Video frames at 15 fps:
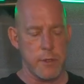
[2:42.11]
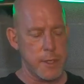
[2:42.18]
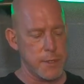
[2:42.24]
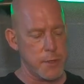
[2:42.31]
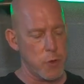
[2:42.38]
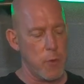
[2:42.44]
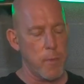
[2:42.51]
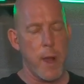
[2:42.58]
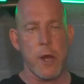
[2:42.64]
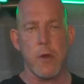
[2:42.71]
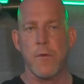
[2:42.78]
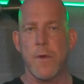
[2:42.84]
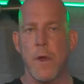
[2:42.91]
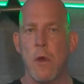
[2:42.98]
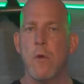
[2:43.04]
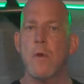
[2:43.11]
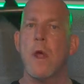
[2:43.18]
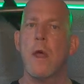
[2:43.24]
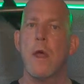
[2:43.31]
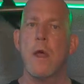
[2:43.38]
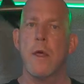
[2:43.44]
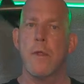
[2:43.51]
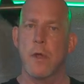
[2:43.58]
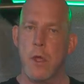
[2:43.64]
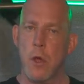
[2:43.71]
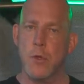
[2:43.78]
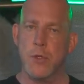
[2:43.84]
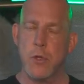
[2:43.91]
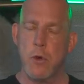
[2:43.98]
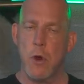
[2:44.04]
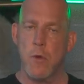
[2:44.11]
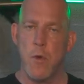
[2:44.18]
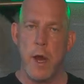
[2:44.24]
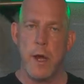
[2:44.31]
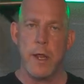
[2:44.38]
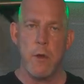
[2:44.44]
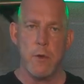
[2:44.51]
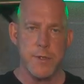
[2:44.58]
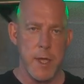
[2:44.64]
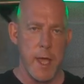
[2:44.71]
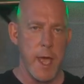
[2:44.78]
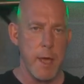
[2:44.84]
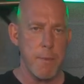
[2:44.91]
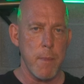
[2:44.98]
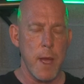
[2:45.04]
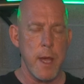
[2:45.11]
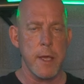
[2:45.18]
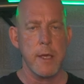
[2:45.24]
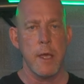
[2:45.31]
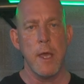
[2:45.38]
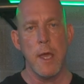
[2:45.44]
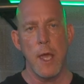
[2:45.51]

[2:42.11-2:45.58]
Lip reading: This is our microphone that goes through our radio. It's a hand mic.